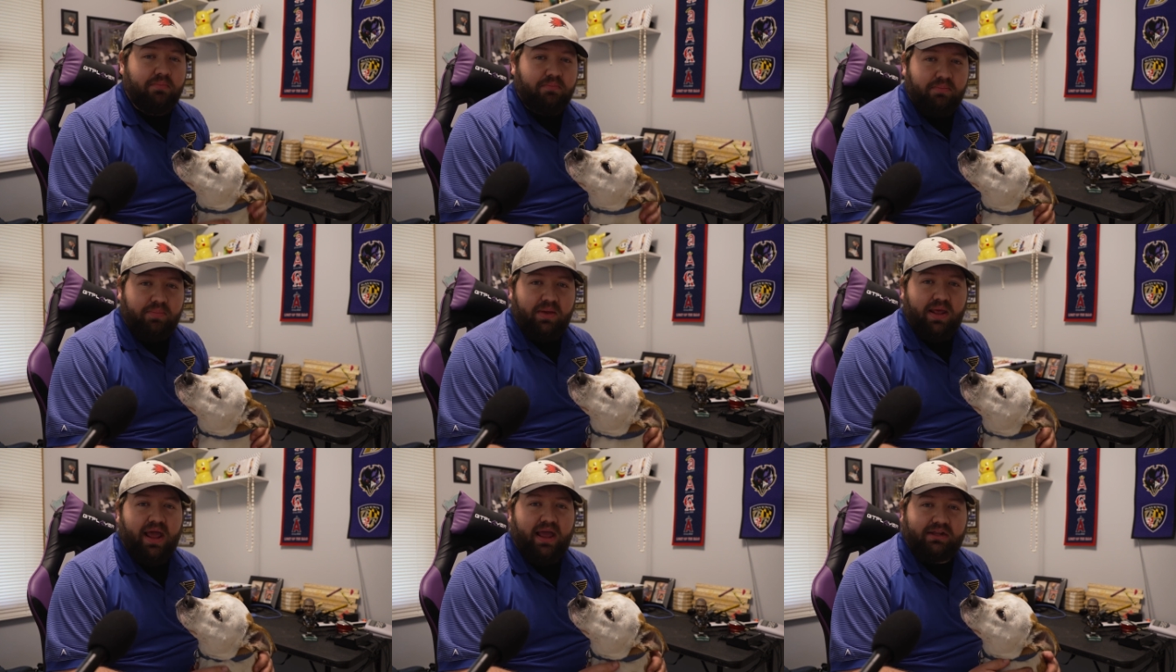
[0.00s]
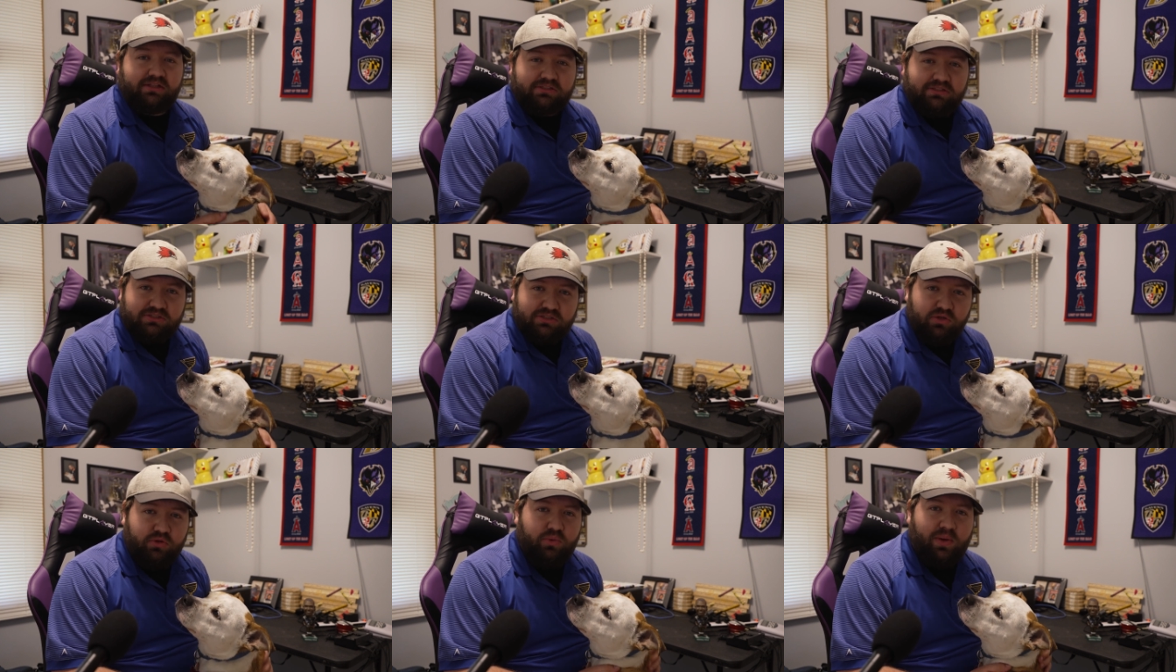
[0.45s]
But I
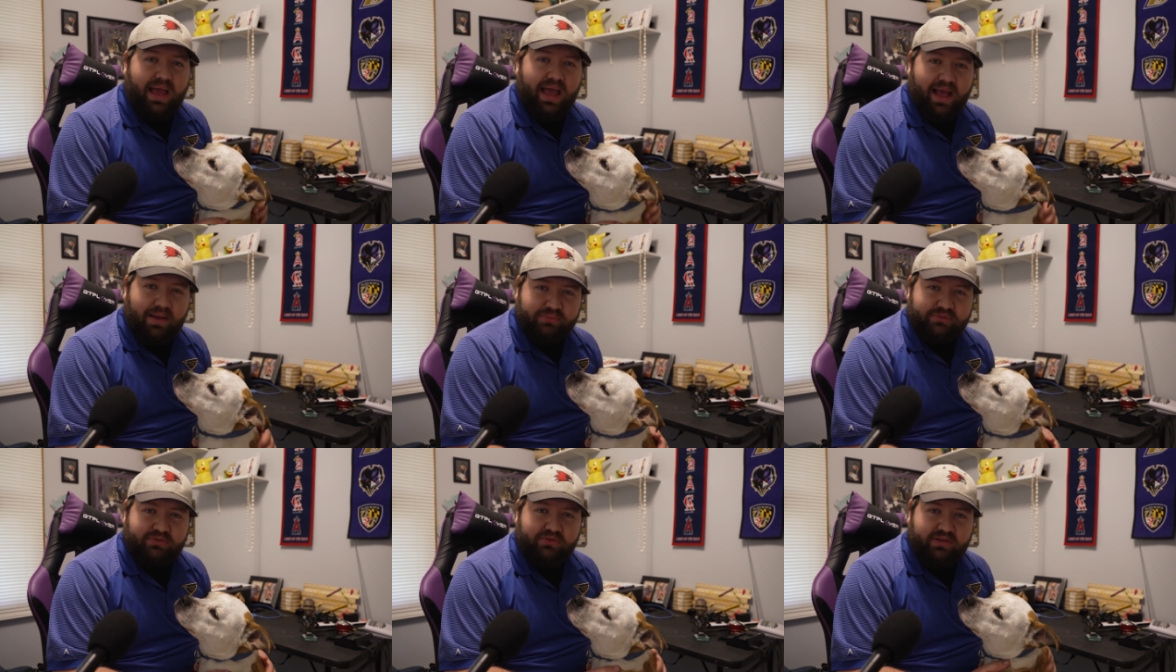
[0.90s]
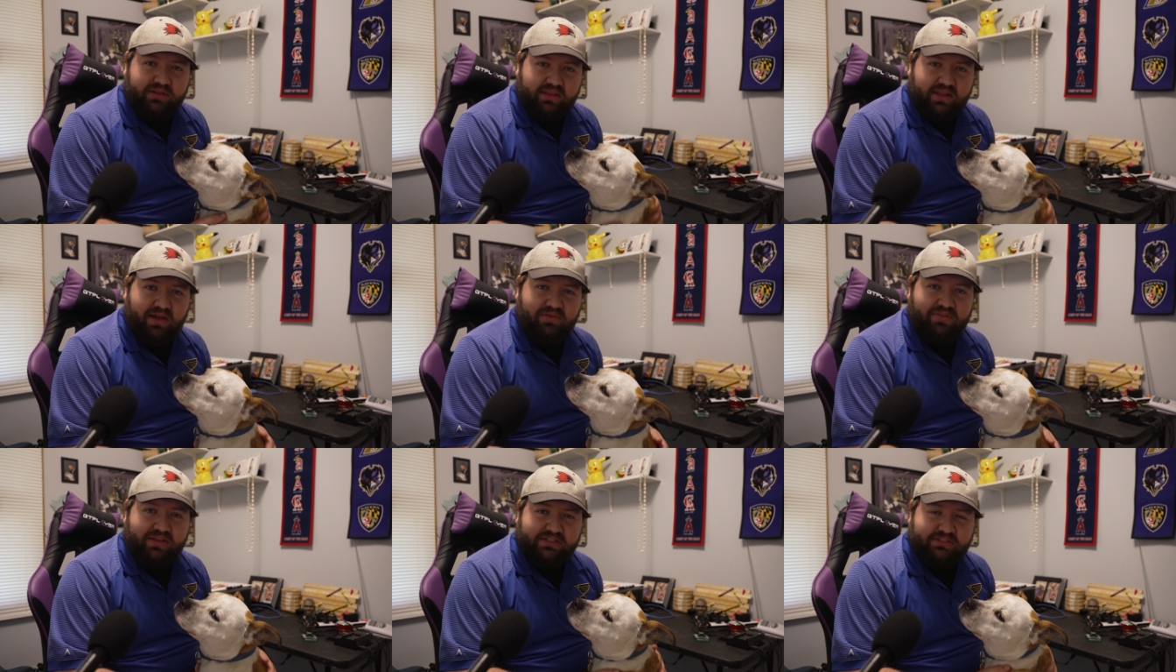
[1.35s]
do absolutely
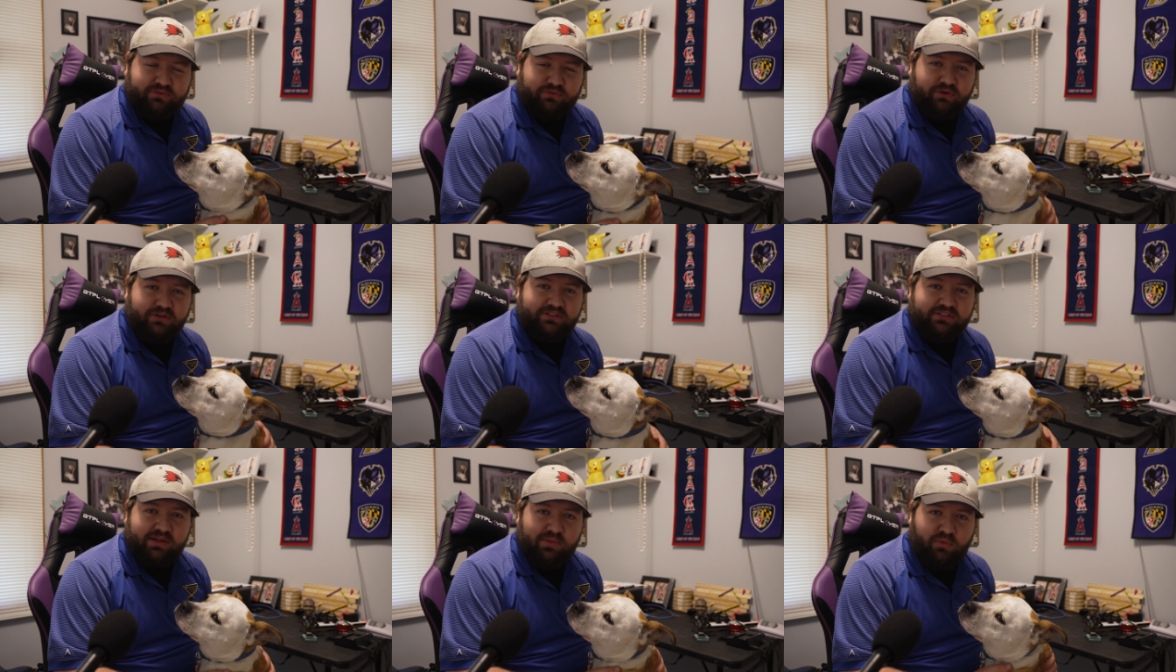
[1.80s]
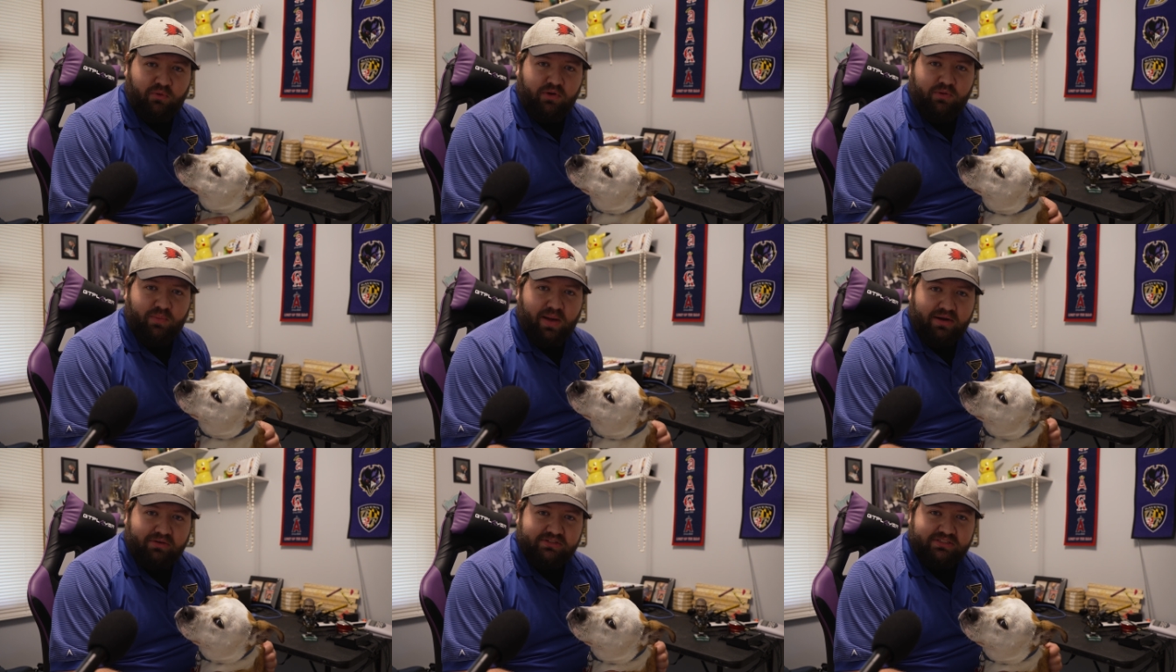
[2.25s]
love this for his number
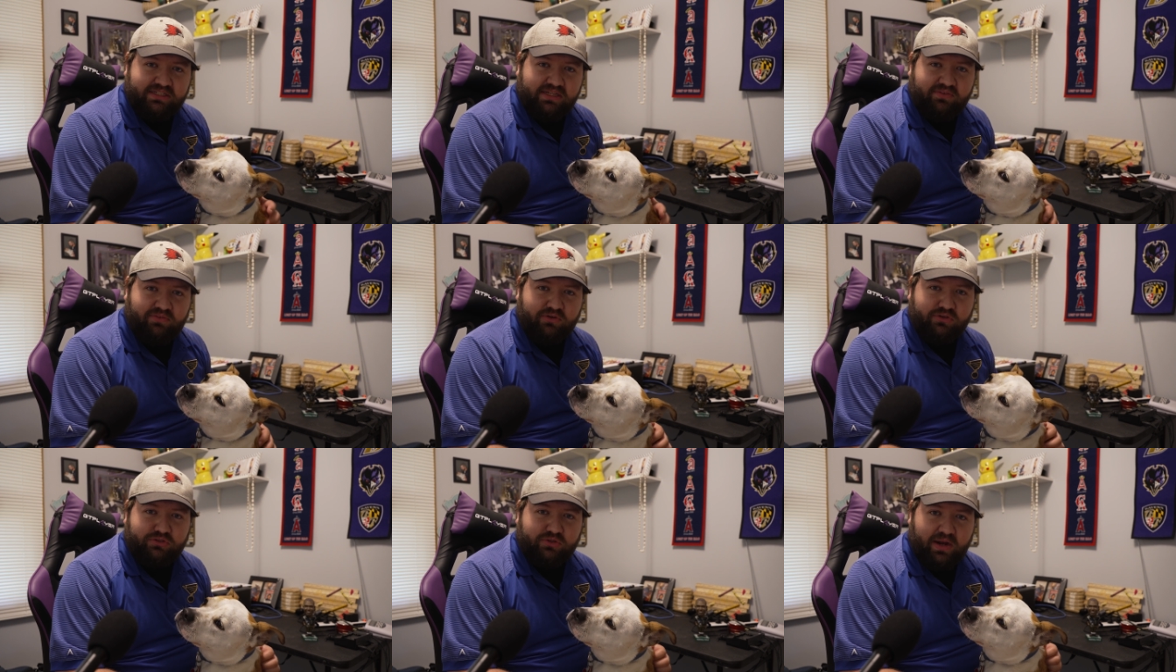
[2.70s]
one wide receiver,